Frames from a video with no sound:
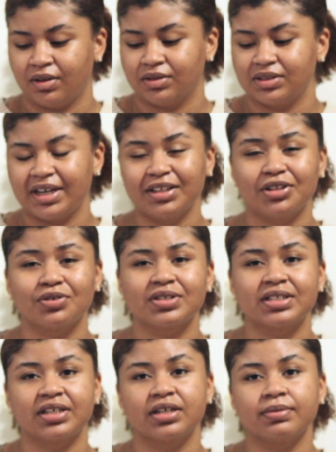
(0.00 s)
take those
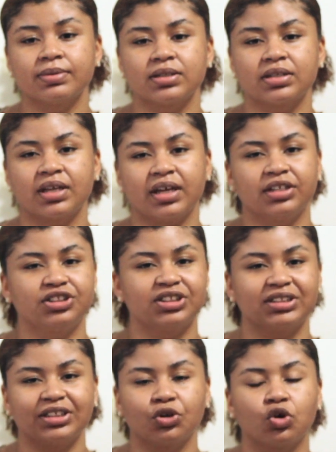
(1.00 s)
tips and
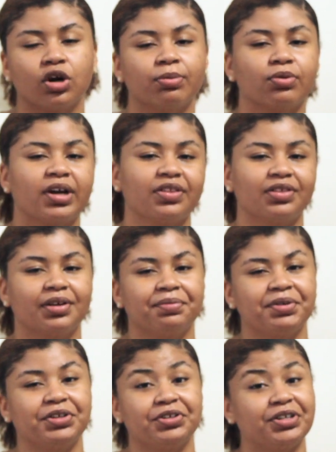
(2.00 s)
just incorporate them
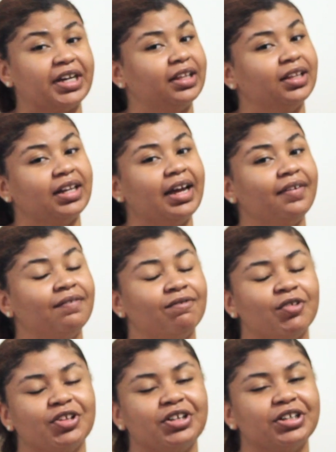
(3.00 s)
in your daily life
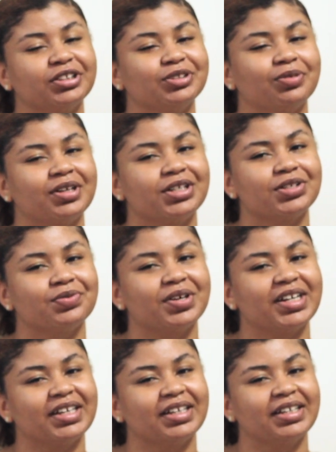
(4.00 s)
for the year 2020.